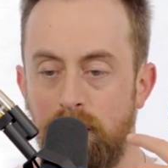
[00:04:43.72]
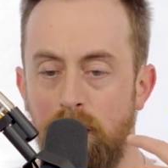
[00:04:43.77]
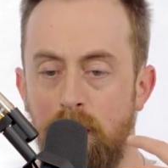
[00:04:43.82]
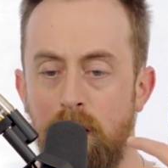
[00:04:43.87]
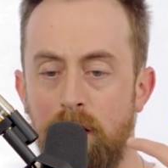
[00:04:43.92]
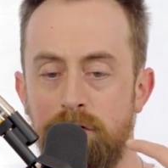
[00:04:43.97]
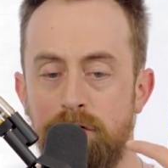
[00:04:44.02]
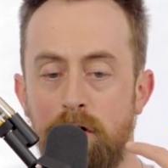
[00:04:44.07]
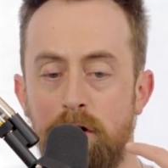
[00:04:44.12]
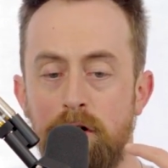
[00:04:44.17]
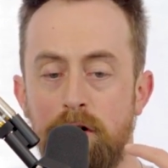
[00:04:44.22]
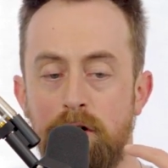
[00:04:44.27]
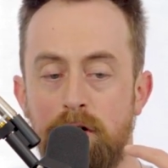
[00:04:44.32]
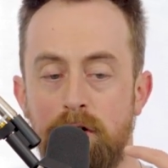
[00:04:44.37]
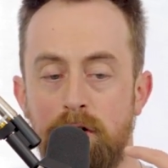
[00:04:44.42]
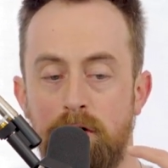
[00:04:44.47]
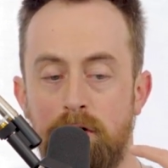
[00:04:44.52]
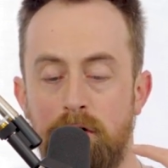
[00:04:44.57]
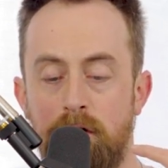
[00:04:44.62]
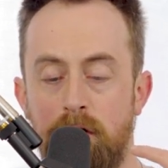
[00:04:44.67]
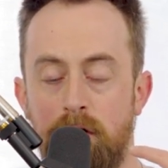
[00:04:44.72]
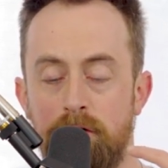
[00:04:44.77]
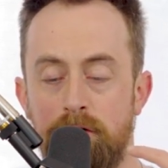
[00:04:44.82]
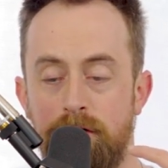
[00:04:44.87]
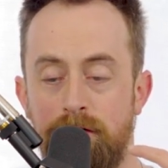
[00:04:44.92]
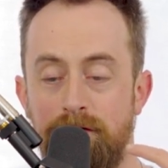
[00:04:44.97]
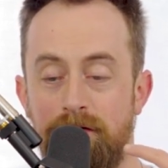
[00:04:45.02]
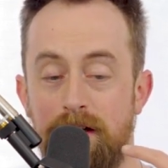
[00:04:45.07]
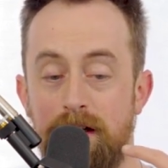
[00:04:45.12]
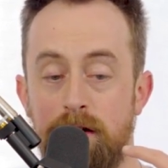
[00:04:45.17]
a dark cloaked
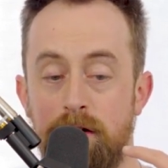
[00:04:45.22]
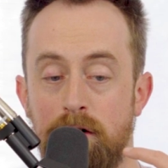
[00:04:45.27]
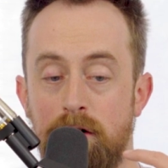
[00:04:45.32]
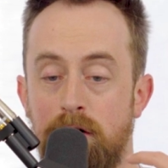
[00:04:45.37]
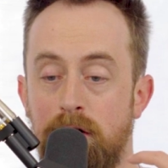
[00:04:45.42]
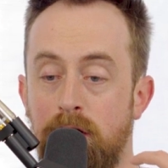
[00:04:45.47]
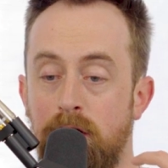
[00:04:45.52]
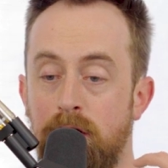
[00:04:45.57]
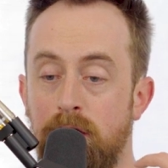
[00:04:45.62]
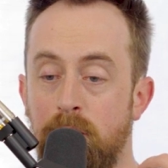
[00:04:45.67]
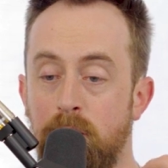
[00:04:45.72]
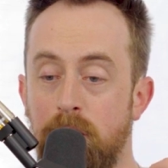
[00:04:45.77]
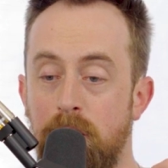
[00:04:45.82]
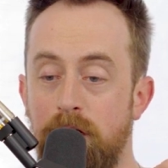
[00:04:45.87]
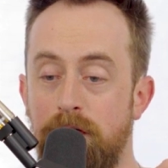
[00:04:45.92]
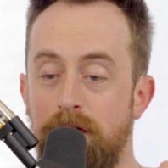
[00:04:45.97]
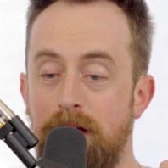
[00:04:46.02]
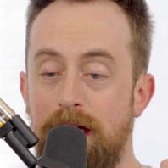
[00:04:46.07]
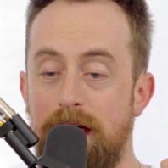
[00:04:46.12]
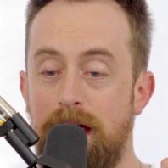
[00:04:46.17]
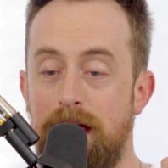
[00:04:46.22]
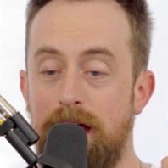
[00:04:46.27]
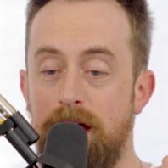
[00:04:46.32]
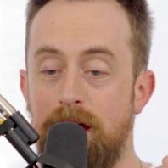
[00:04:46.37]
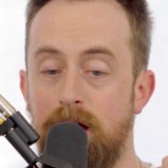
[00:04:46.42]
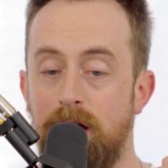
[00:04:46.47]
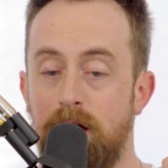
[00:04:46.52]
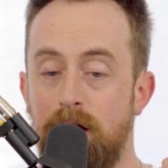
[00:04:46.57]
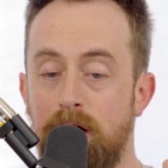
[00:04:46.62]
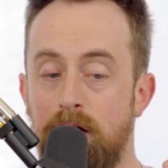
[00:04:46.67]
figure with
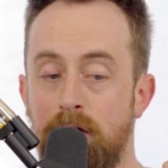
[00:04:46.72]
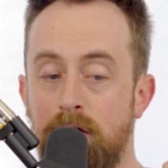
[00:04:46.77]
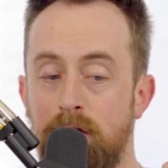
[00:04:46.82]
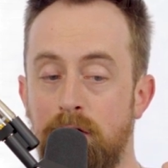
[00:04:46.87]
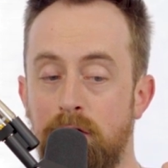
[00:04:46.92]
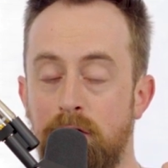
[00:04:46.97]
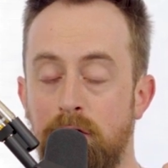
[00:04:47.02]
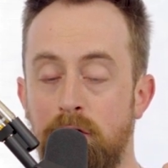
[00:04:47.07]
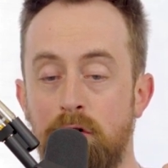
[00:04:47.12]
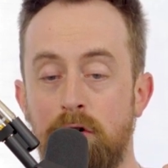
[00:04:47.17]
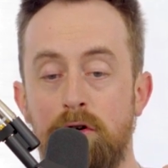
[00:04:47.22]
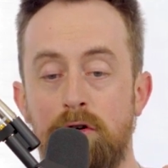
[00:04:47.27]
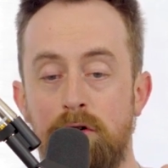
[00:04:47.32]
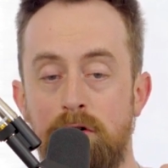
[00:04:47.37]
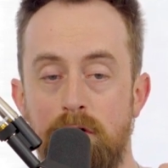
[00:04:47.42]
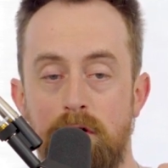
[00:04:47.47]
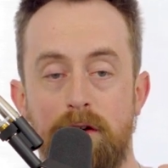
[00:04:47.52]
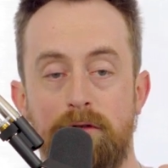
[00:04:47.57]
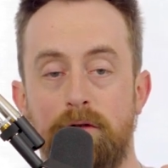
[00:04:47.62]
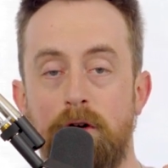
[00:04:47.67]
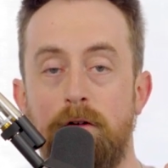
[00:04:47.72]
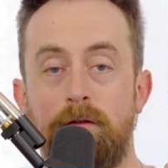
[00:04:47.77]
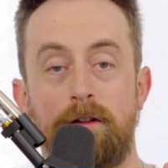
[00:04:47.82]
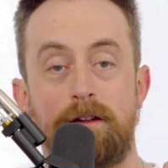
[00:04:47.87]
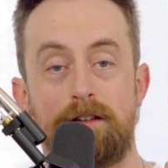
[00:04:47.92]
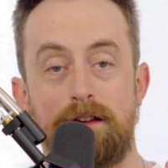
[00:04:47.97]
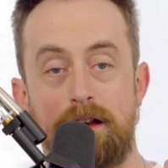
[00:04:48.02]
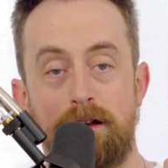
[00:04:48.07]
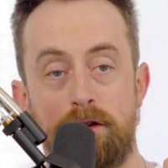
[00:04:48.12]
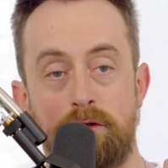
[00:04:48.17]
a girl of roughly
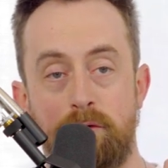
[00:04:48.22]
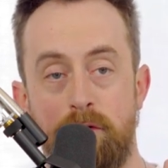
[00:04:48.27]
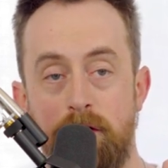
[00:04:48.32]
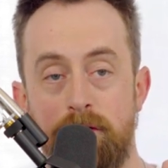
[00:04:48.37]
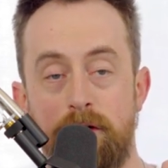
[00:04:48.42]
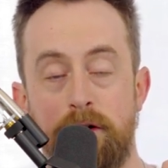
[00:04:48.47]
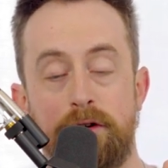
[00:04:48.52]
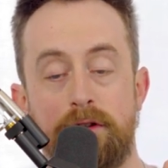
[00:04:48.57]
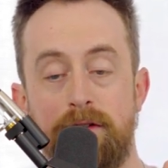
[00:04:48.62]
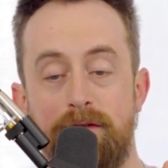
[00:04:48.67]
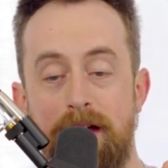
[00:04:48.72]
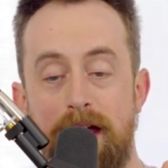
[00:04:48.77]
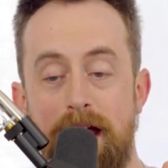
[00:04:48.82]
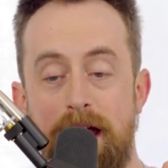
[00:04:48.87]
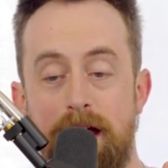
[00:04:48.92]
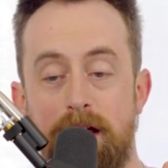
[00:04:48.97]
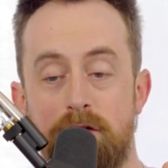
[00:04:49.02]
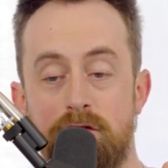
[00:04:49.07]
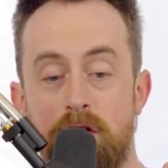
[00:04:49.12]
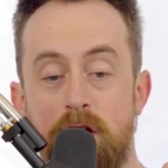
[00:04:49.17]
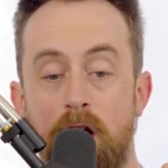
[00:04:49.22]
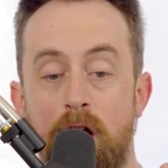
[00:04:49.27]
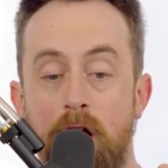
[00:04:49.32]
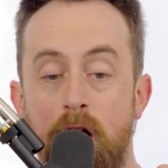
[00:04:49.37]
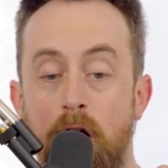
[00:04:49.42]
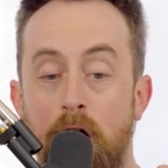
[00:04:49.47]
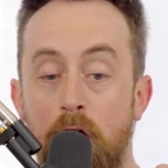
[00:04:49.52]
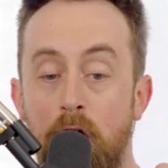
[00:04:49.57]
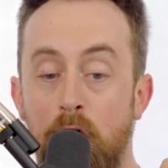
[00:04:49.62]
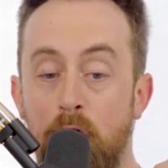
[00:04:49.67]
10 to 12 years of age
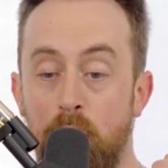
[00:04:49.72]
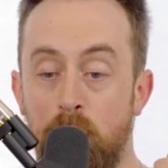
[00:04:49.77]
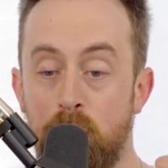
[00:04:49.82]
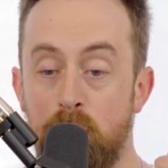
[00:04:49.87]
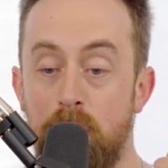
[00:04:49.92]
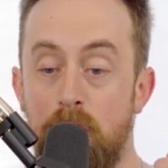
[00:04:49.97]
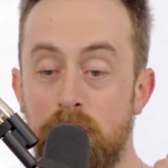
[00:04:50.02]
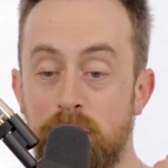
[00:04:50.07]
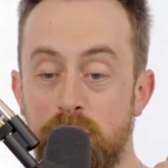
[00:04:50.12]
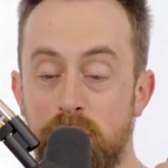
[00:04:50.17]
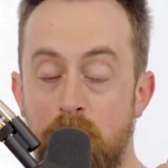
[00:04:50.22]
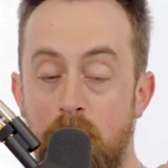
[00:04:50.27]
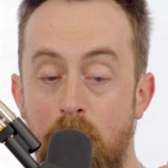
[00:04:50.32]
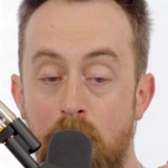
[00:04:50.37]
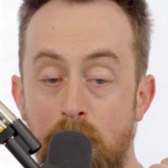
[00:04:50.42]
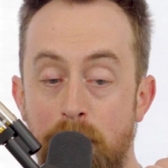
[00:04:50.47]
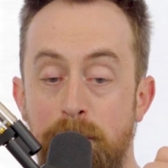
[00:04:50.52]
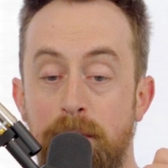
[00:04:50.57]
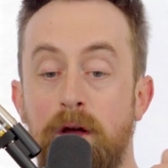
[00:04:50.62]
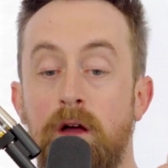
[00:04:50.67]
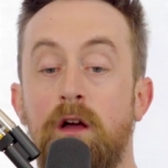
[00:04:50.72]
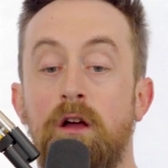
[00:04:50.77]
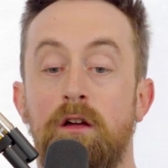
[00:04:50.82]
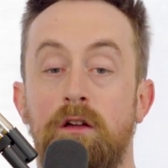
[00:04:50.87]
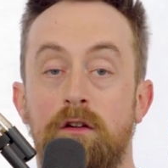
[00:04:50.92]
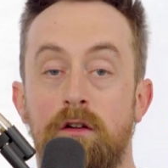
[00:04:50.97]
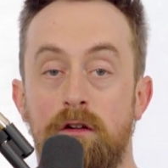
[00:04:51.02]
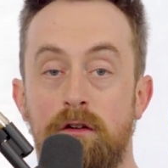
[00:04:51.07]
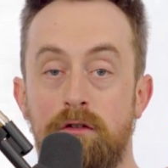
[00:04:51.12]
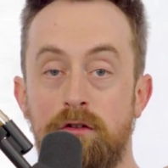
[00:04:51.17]
rush up
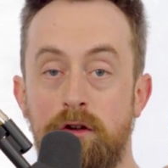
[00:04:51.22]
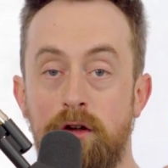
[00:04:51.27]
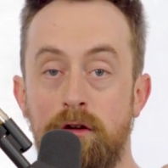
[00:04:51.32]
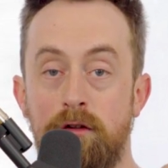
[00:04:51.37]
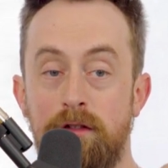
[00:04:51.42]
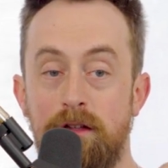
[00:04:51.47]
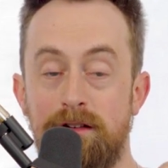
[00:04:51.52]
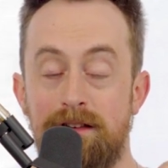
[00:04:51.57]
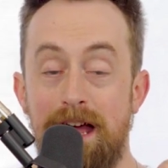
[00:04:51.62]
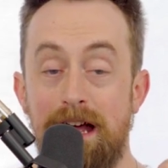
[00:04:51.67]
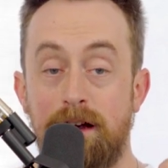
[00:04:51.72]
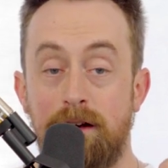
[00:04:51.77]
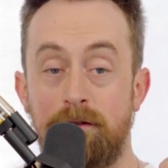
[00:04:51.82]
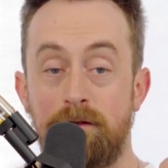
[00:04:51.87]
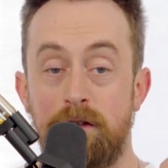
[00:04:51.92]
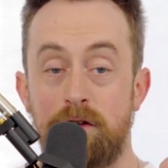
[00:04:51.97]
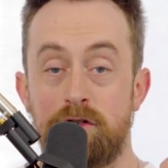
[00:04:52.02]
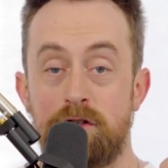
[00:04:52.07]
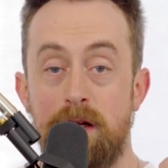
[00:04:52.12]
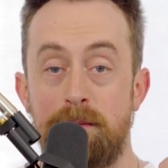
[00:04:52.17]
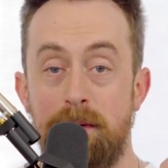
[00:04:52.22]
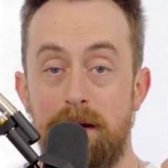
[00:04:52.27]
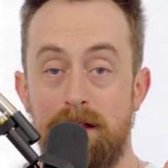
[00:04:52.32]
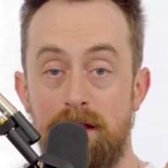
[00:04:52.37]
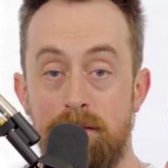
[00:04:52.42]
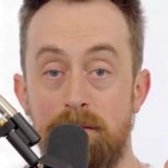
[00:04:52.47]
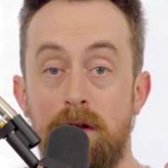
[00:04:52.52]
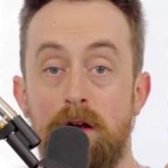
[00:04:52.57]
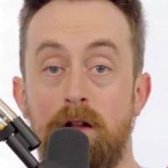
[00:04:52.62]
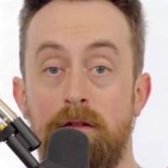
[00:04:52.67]
to the deck of the ship in
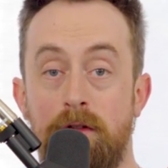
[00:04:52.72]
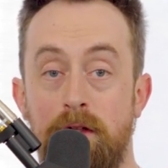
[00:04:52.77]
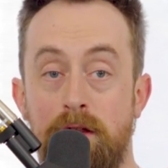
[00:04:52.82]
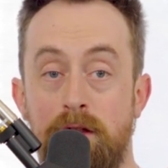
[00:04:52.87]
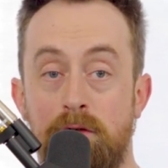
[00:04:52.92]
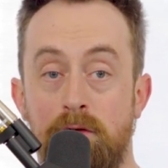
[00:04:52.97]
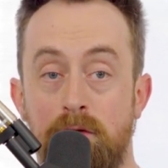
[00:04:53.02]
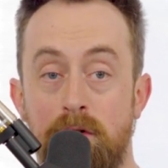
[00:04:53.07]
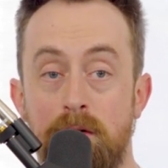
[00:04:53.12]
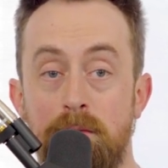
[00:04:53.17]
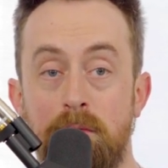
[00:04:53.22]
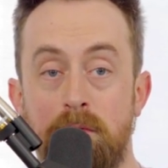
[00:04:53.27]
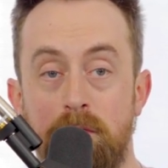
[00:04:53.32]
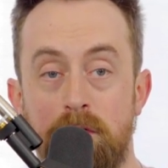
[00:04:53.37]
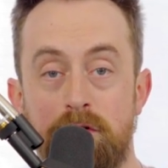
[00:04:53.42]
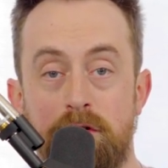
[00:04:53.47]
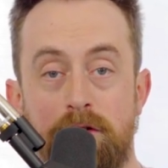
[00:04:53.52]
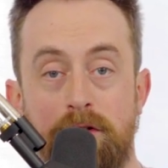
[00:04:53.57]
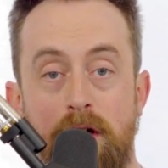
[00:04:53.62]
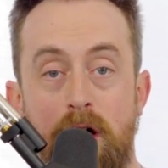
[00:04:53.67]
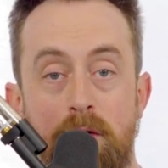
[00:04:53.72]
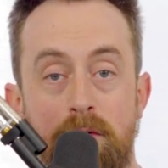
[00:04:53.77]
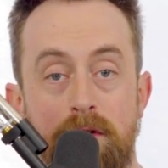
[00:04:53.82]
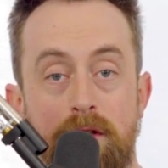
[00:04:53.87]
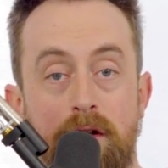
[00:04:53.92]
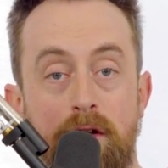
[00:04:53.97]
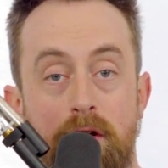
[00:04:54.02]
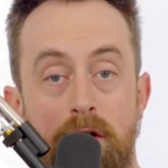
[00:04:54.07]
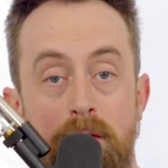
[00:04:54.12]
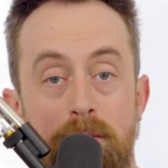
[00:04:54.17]
the middle of the storm, which you thought was
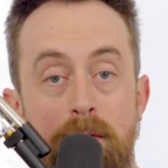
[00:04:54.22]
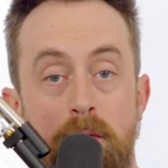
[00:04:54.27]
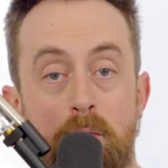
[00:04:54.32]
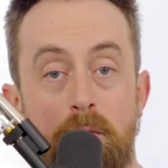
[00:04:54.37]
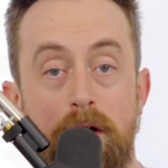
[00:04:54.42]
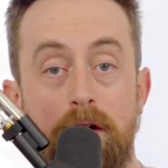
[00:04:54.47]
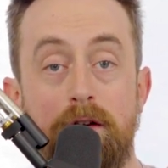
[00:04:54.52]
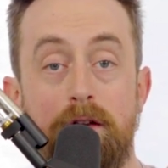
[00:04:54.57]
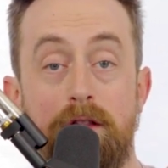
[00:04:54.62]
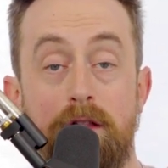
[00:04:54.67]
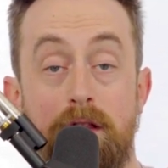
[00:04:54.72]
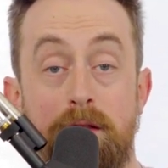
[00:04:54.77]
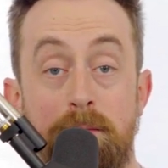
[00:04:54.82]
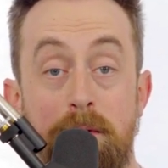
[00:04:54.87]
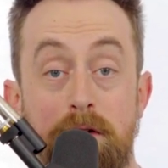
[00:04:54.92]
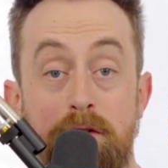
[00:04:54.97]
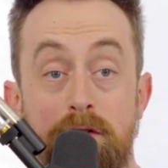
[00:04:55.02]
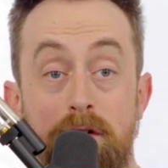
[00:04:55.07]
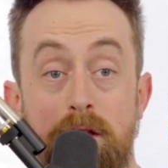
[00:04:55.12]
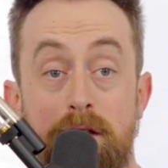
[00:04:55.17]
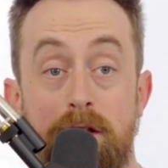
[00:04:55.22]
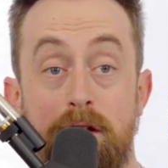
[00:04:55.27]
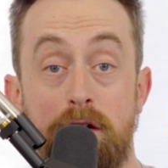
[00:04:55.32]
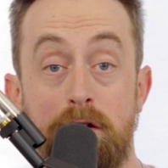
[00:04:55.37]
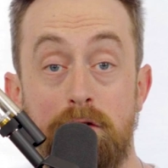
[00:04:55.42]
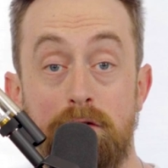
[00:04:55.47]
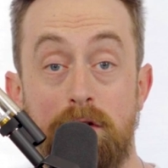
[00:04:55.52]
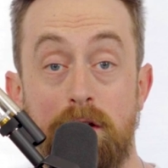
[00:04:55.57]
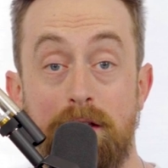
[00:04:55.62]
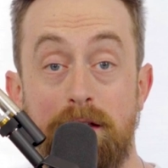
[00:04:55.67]
a little bit weird and suspicious, so
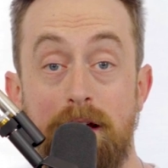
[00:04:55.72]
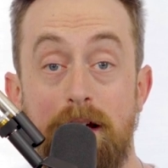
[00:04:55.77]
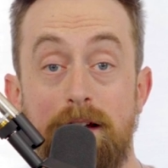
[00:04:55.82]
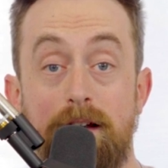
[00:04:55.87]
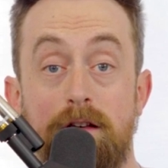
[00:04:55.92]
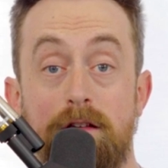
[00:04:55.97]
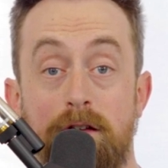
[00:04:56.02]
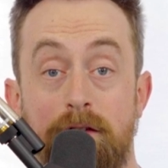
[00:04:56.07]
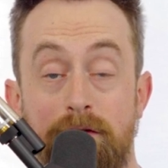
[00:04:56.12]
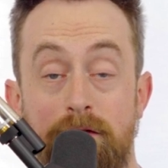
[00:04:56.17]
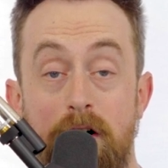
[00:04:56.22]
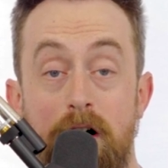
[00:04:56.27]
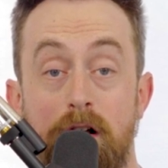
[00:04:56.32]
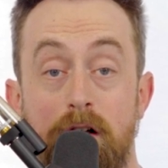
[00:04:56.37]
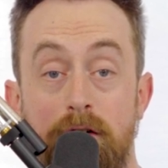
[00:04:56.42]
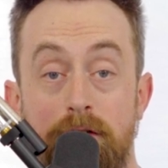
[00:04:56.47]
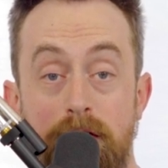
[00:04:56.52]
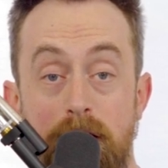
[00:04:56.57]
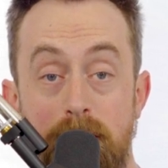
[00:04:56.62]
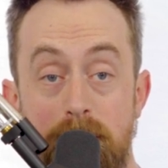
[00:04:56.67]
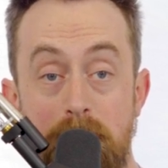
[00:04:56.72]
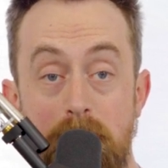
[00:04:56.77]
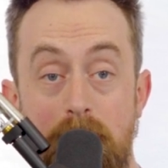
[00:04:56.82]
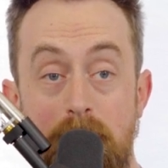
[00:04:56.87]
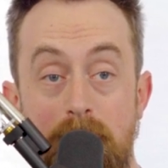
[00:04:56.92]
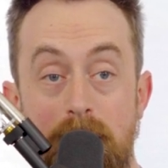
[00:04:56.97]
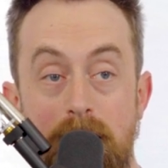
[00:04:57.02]
you decided to follow them.